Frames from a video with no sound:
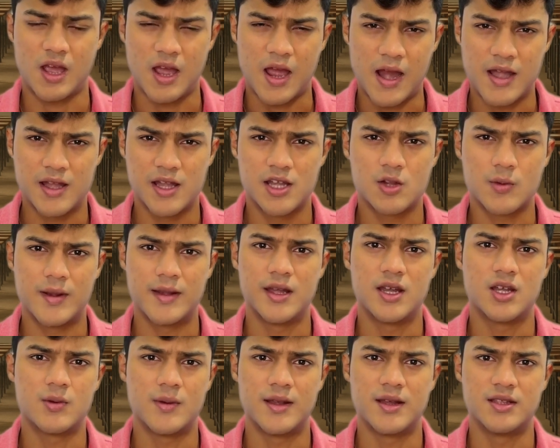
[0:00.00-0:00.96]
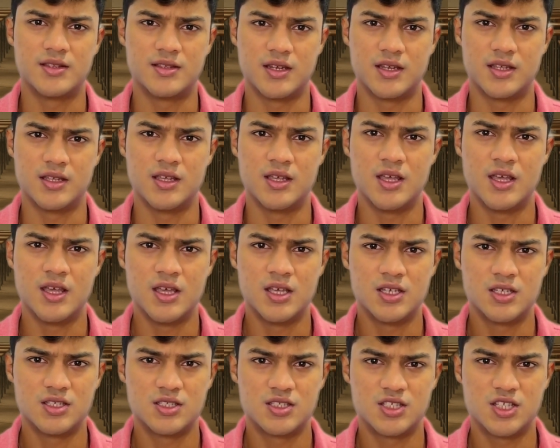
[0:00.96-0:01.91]
And in 2023,
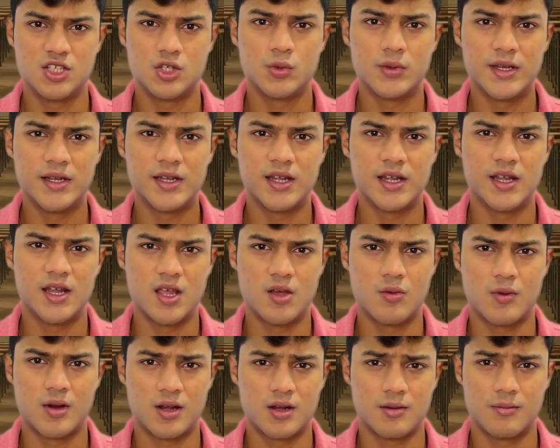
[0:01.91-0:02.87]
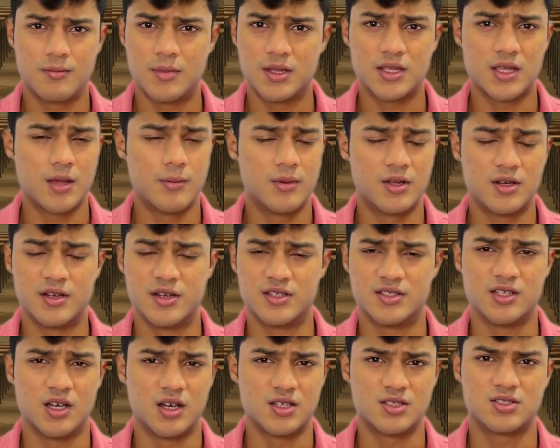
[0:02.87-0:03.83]
CUET Day 1 became a
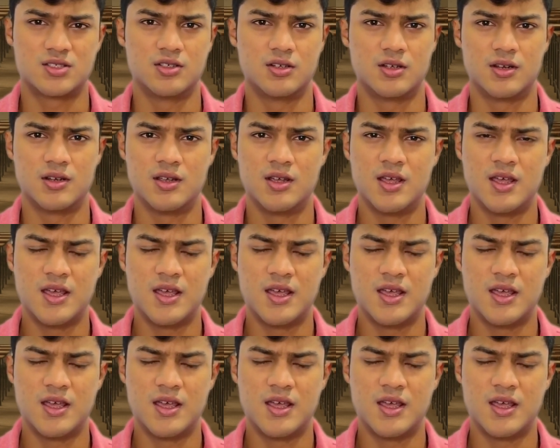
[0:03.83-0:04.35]
disaster.